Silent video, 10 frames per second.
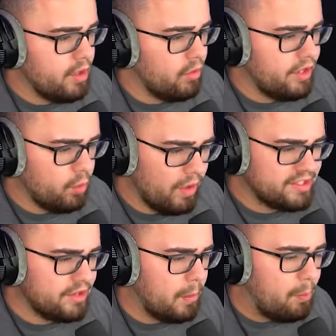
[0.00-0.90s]
we know that it
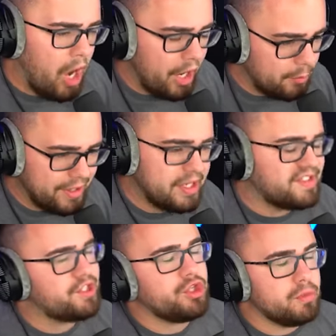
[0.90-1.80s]
wasn't the bottle
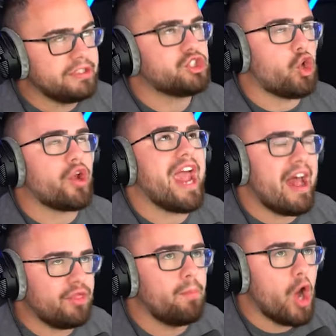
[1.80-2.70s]
because the human shark had the